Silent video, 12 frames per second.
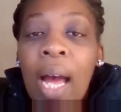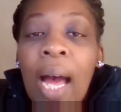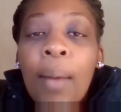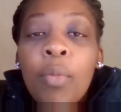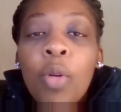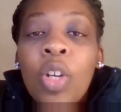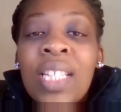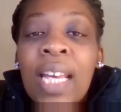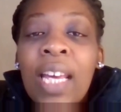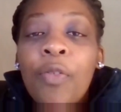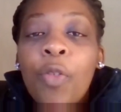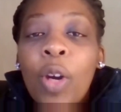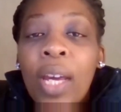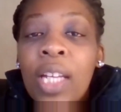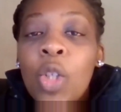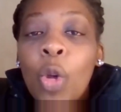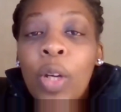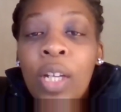I'm not saying
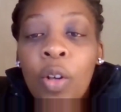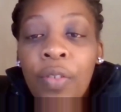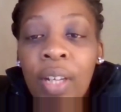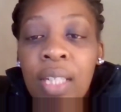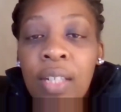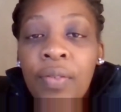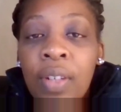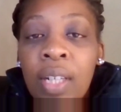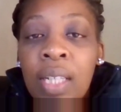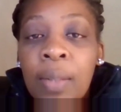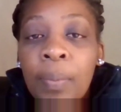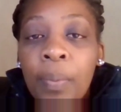forget your innovativeness.